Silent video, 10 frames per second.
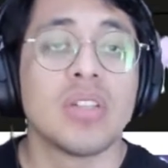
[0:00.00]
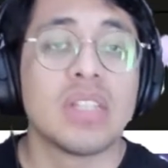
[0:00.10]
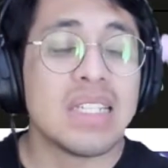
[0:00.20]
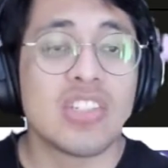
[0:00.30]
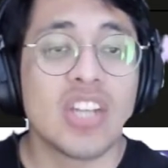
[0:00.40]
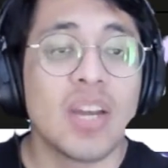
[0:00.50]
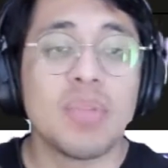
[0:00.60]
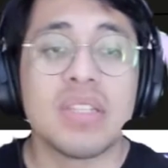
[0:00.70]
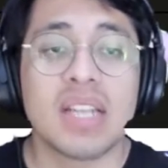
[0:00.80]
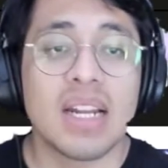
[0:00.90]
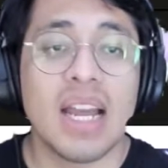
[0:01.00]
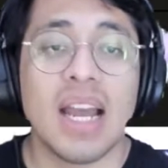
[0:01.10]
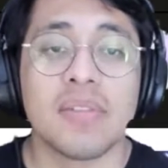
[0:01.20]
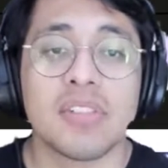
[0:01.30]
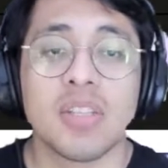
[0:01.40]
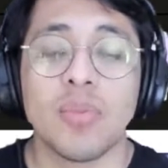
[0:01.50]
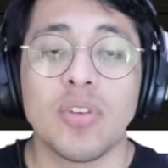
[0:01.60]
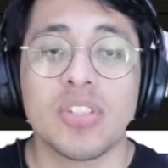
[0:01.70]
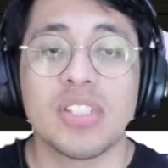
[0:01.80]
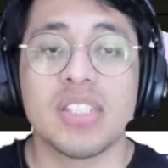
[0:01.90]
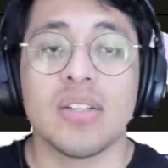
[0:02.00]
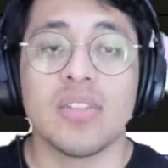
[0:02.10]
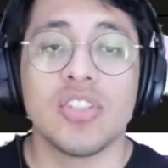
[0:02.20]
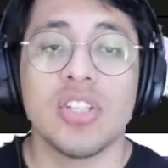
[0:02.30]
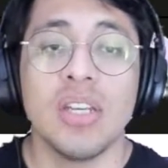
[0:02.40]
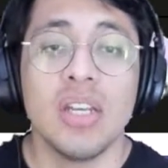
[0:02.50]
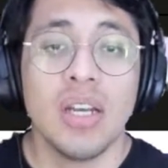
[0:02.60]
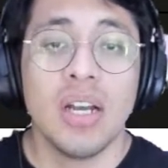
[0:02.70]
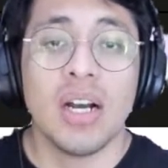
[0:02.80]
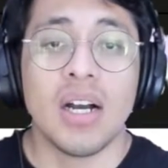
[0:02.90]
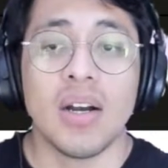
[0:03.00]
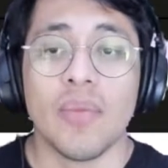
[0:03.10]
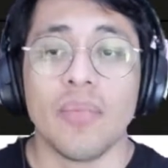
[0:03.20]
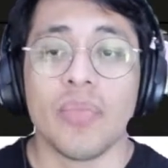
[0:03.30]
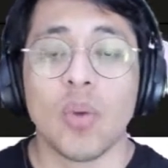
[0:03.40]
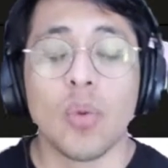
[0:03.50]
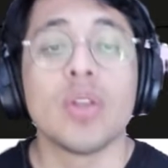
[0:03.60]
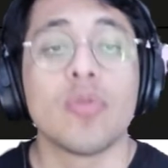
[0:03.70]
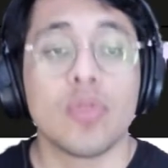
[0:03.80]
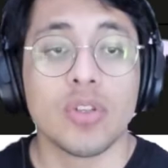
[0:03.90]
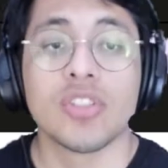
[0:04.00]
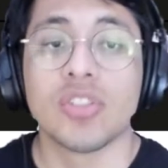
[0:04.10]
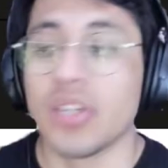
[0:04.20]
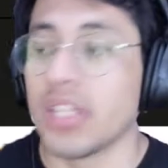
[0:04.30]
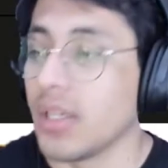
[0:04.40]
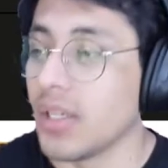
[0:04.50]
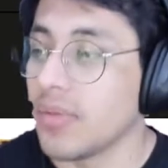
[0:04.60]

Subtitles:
these champions kind of have similar synergy when you're first starting off.